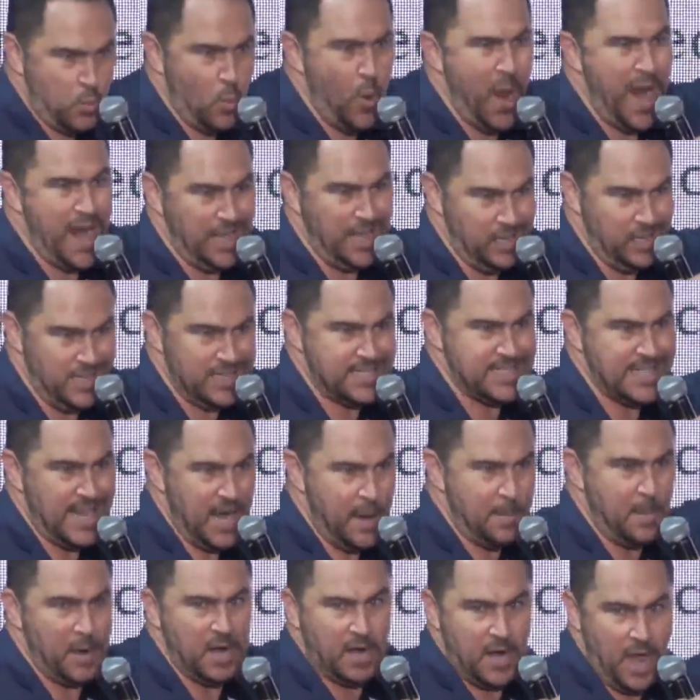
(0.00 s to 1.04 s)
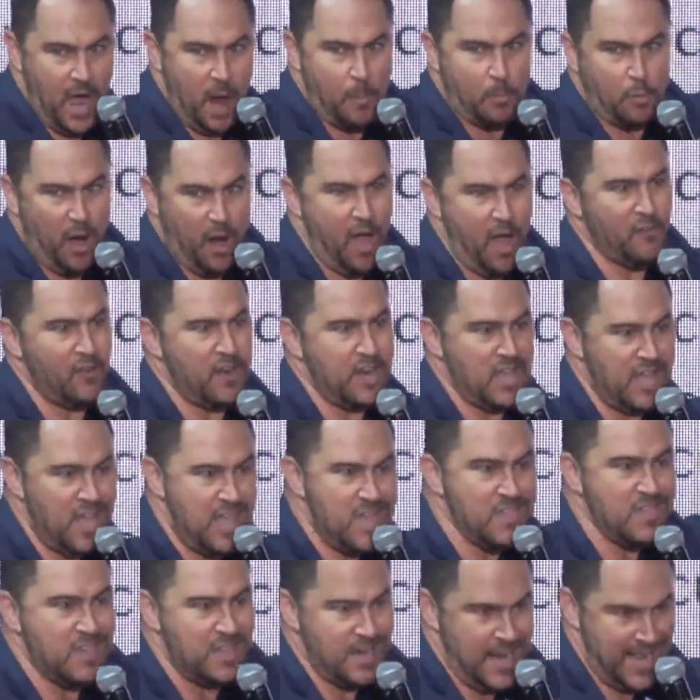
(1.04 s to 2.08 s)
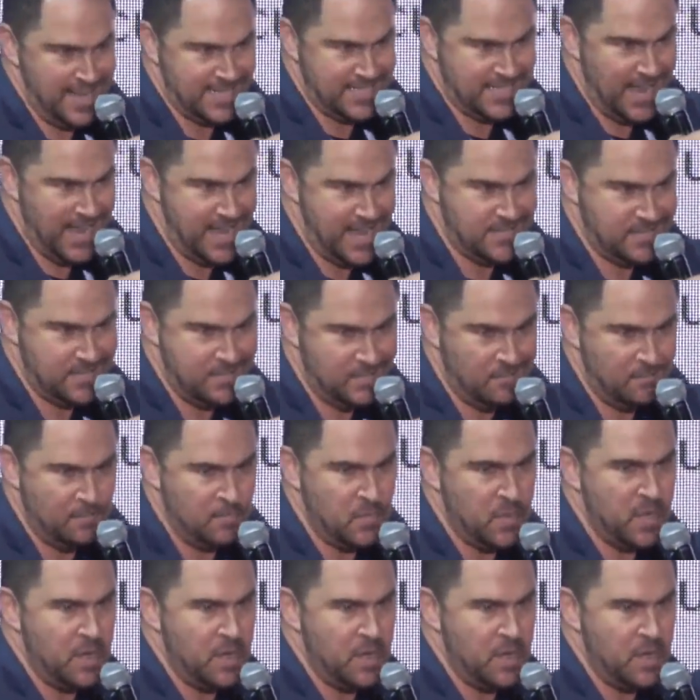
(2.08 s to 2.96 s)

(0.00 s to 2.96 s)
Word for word: theoretically set up a nonprofit in the United States,